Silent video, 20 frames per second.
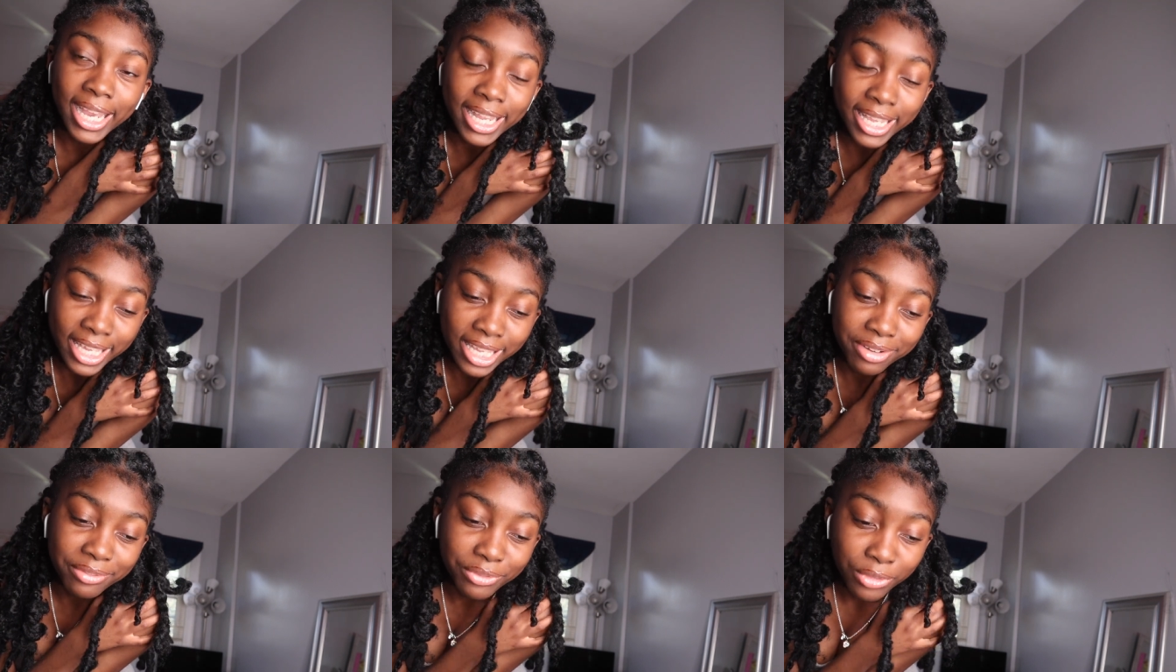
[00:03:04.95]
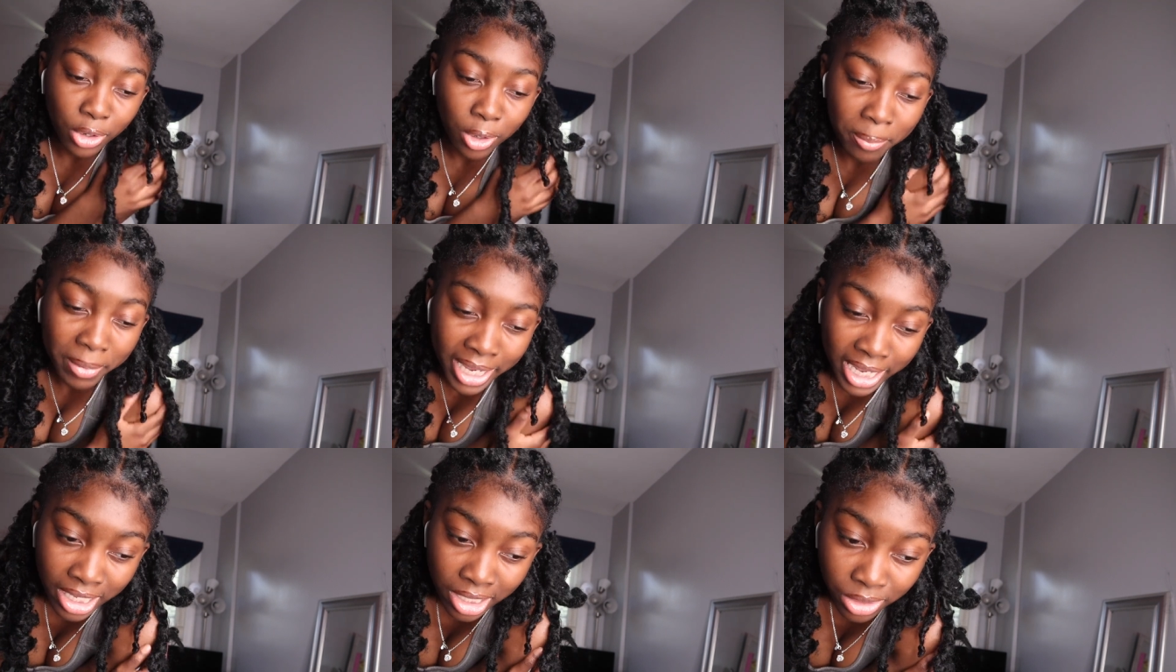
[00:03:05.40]
I gained four
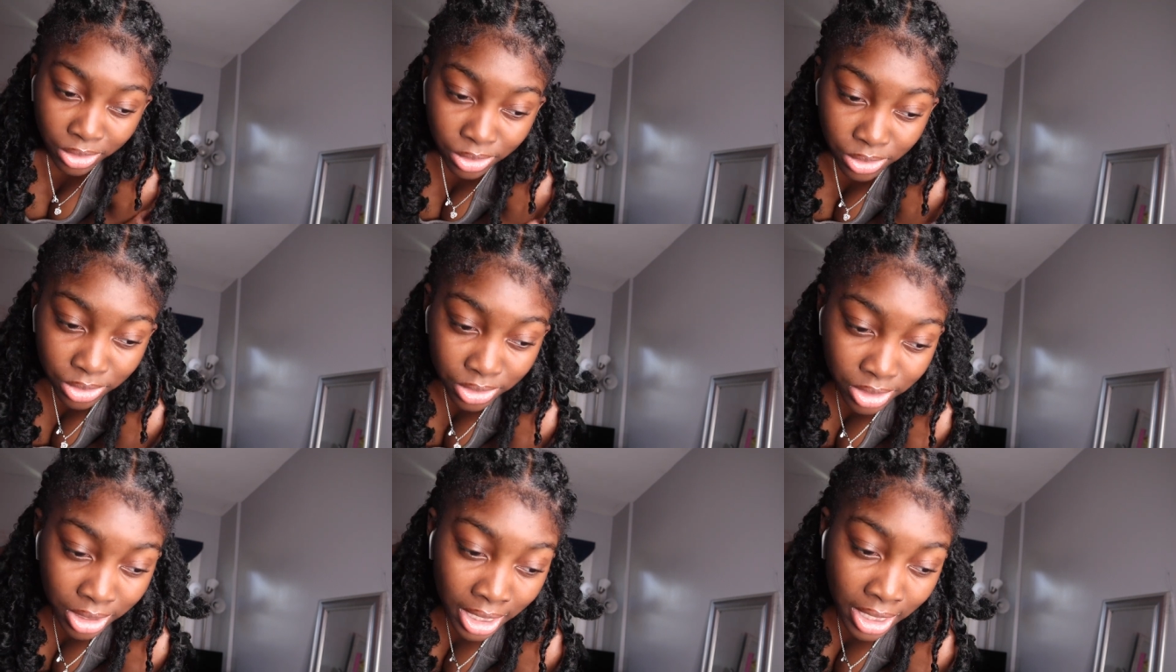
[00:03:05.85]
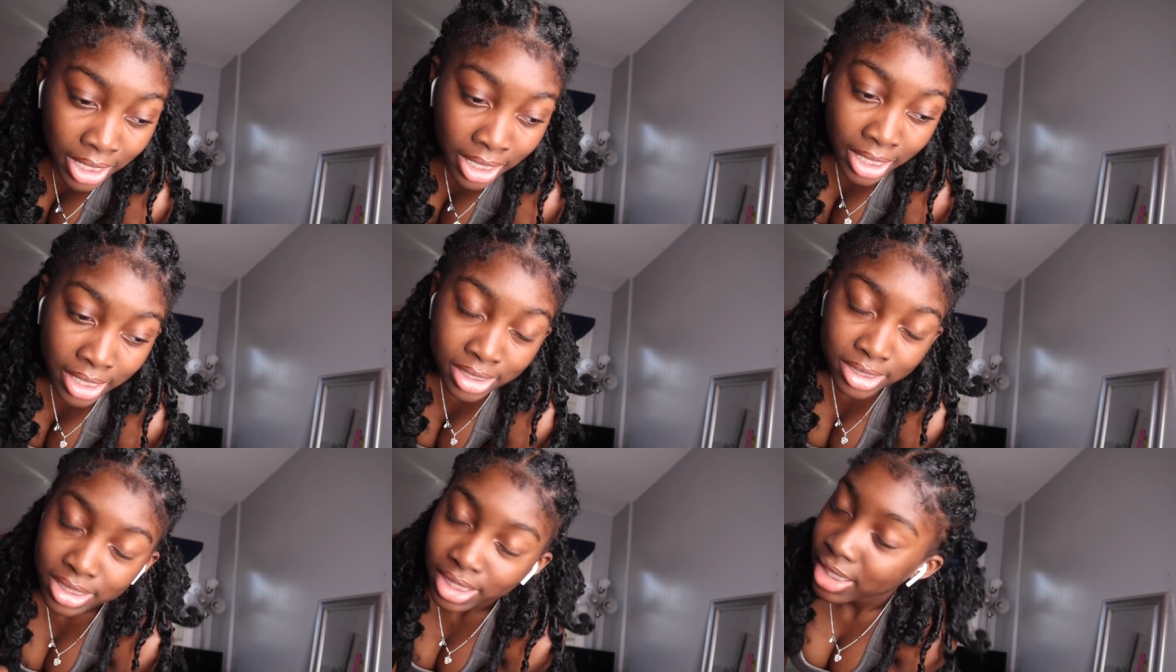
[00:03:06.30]
pounds
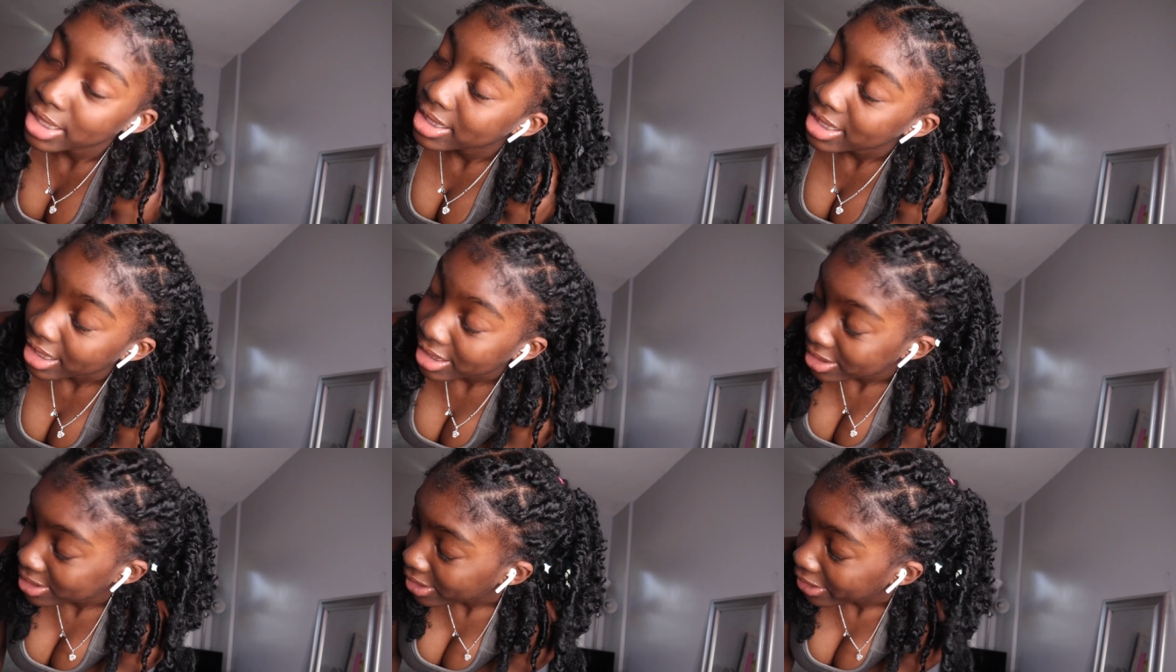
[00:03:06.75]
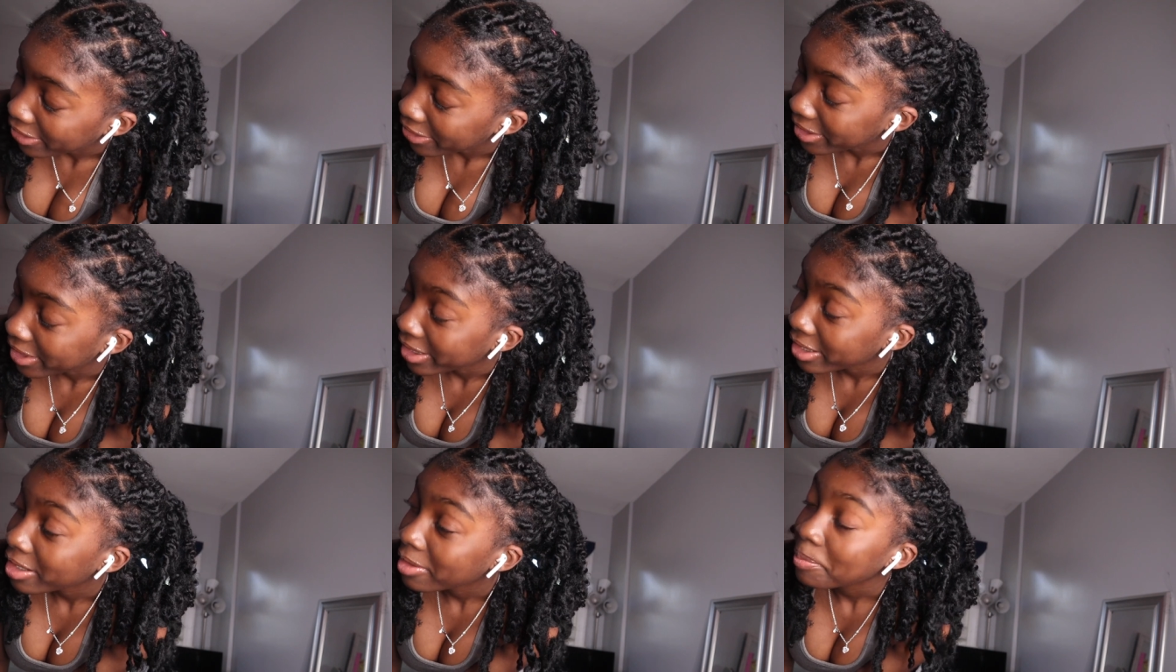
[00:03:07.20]
since I
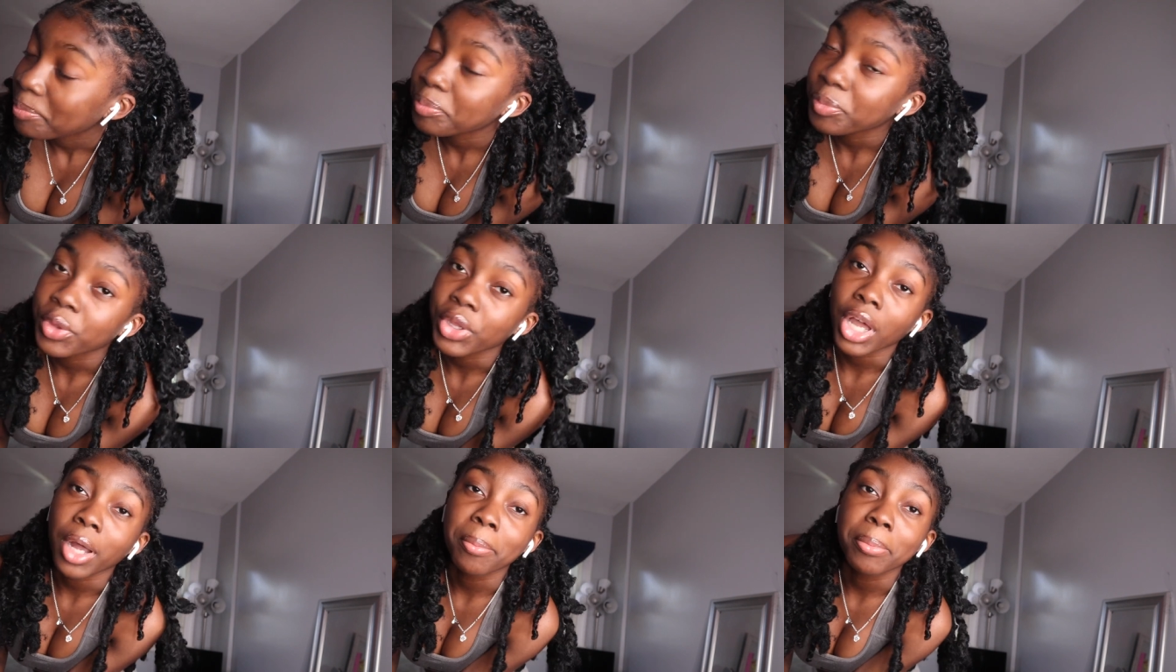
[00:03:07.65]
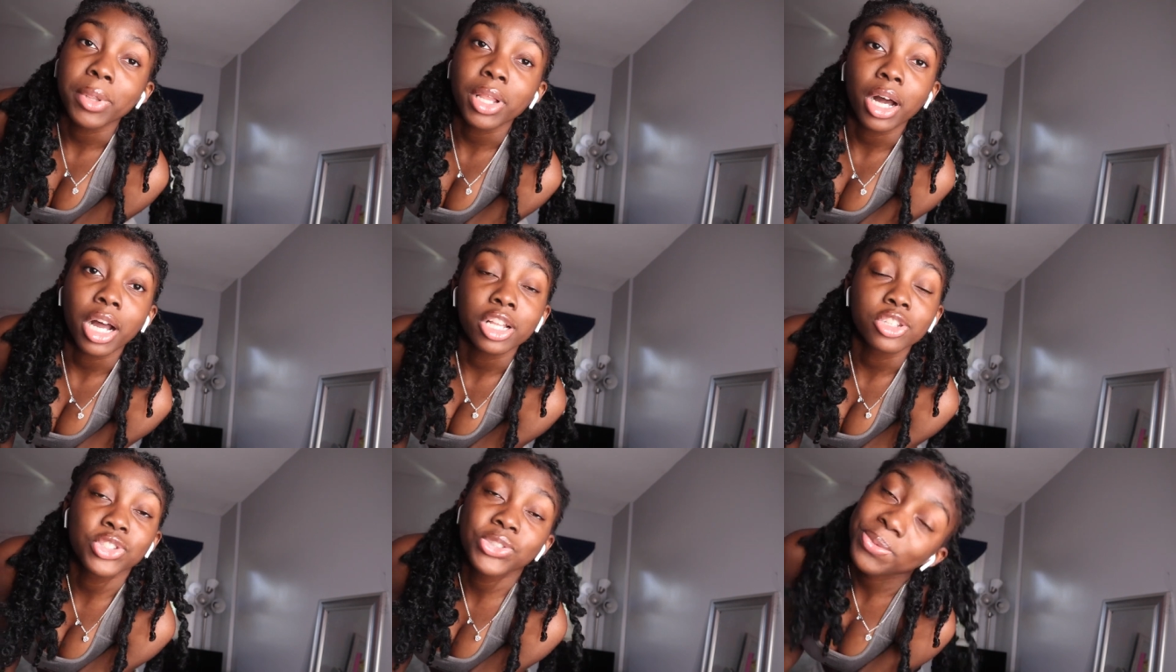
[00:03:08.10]
started.
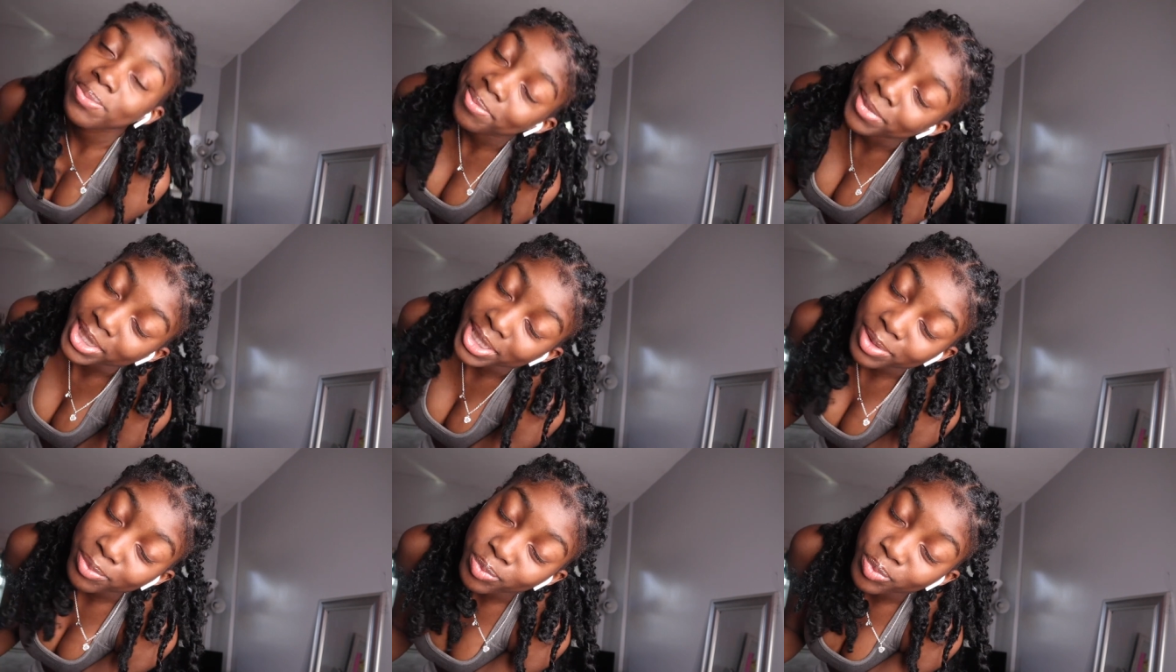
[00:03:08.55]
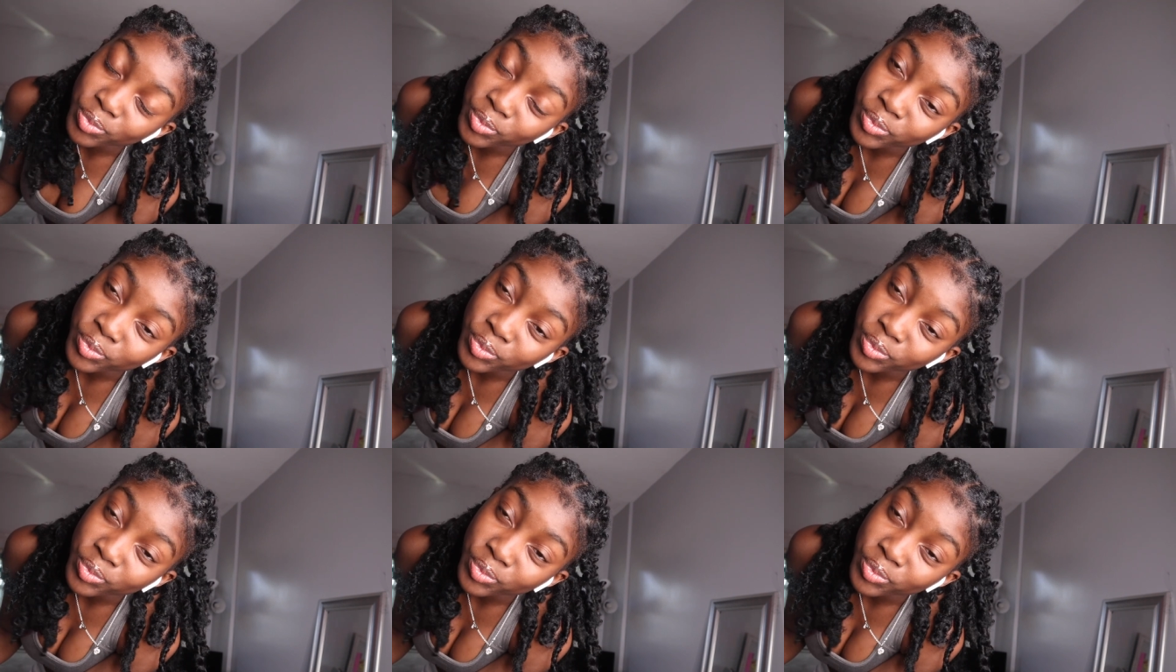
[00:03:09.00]
Applaud to me.